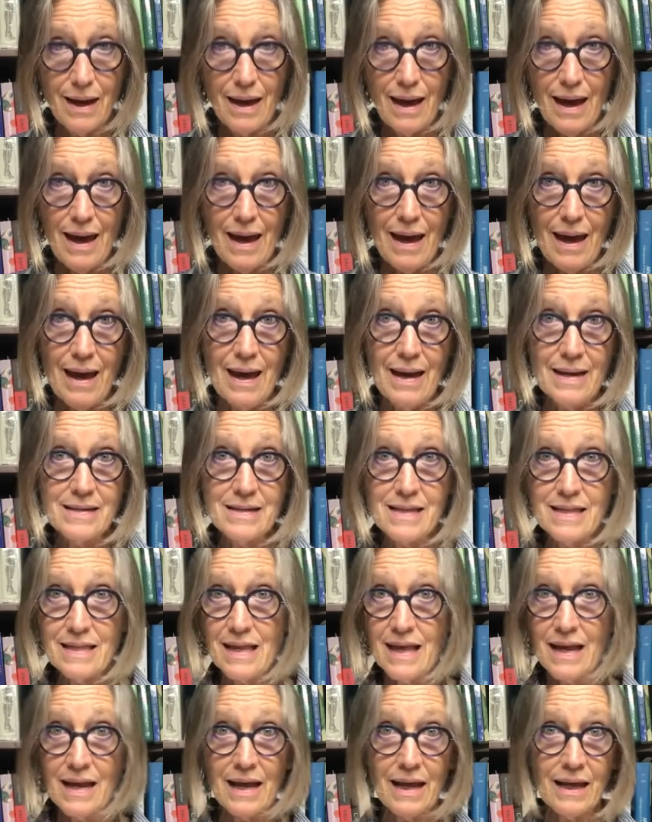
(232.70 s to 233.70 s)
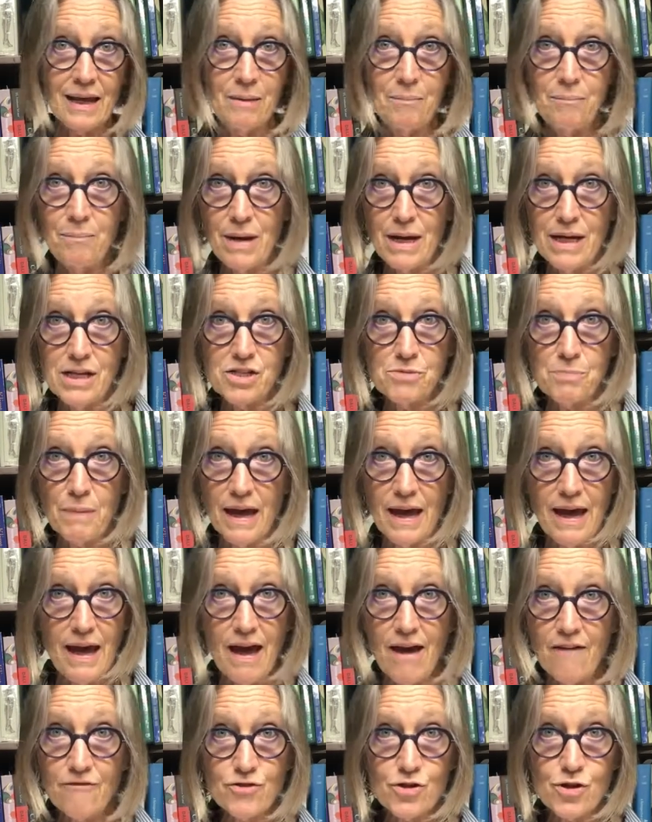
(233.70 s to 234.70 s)
And then I can base my
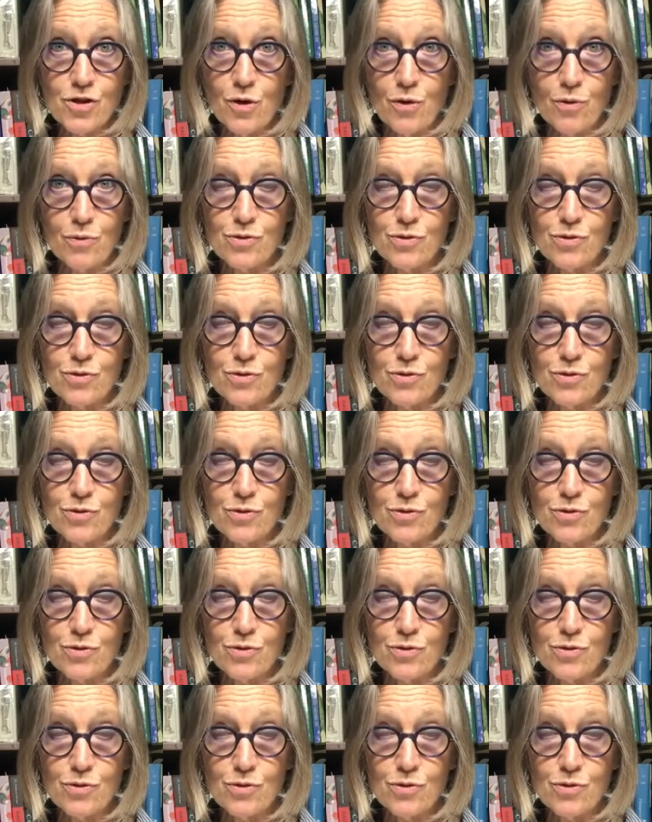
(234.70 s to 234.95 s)
halftone.